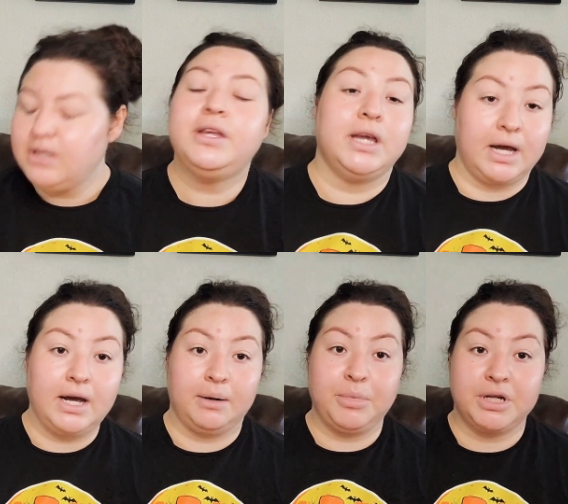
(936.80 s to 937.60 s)
yeah,
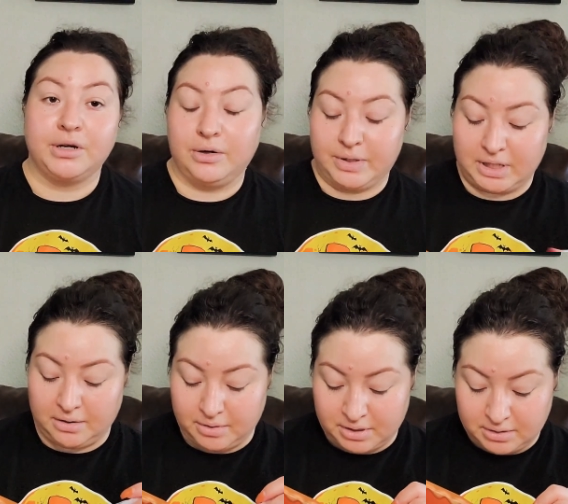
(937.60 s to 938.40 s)
I'm going to go with that
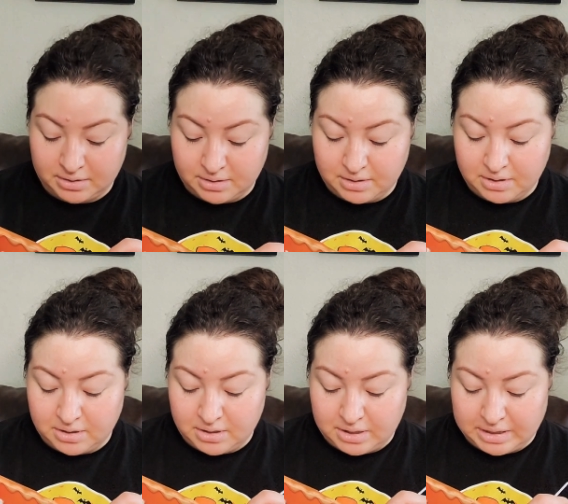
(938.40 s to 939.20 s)
one.
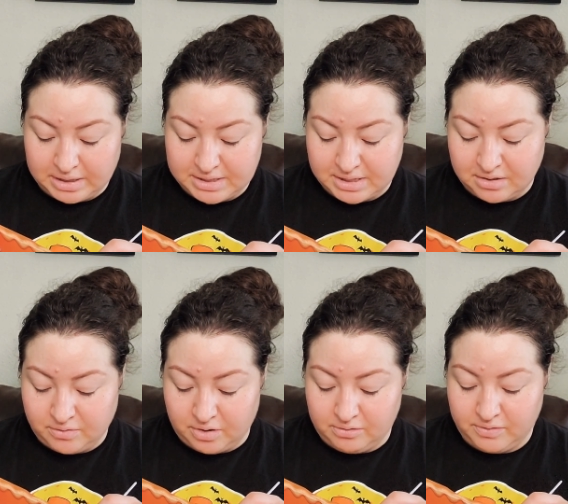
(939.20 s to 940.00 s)
And that's going to go
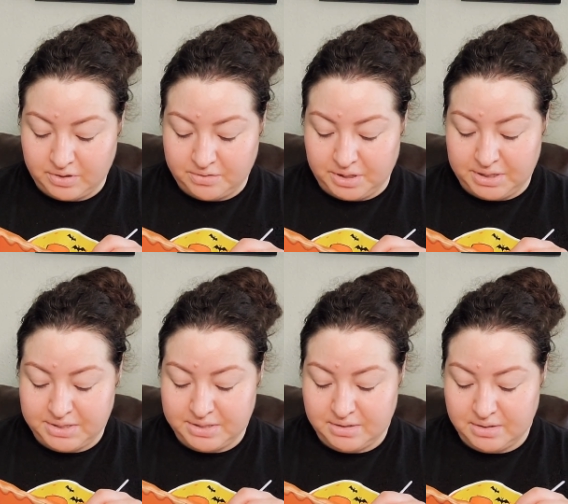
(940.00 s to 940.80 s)
all over the
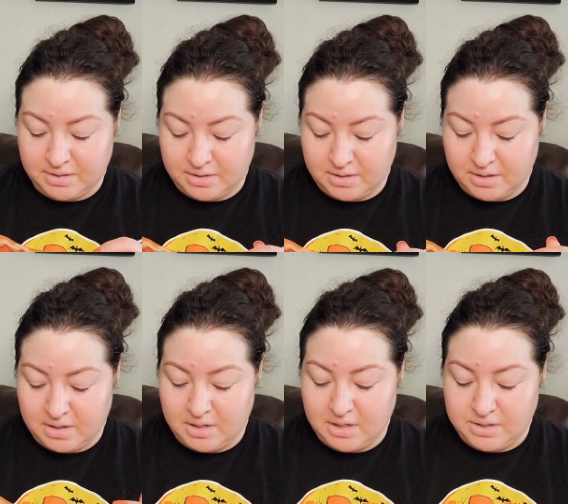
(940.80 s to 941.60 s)
crease.
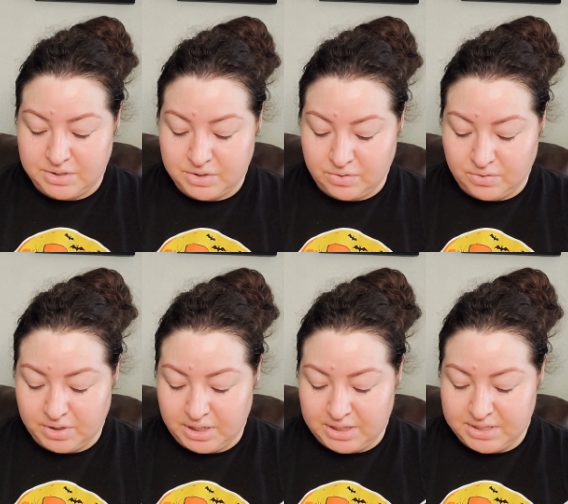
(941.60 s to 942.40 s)
So
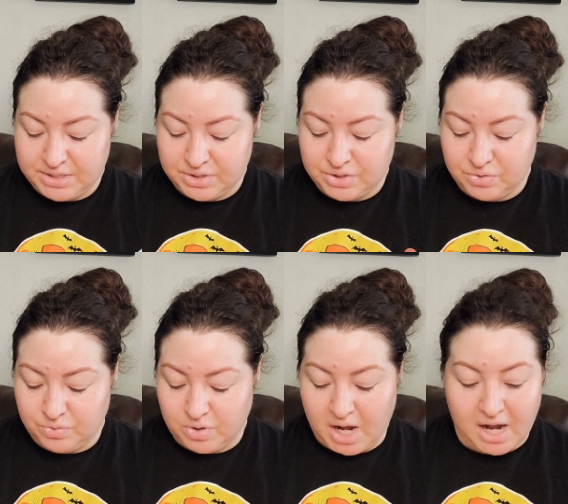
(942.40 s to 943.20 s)
these
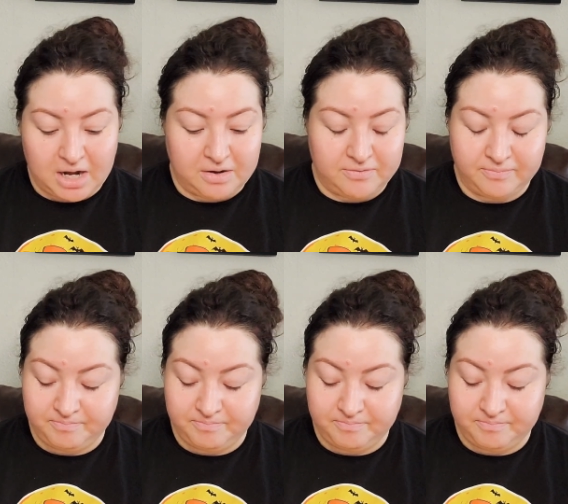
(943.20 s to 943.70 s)
do have,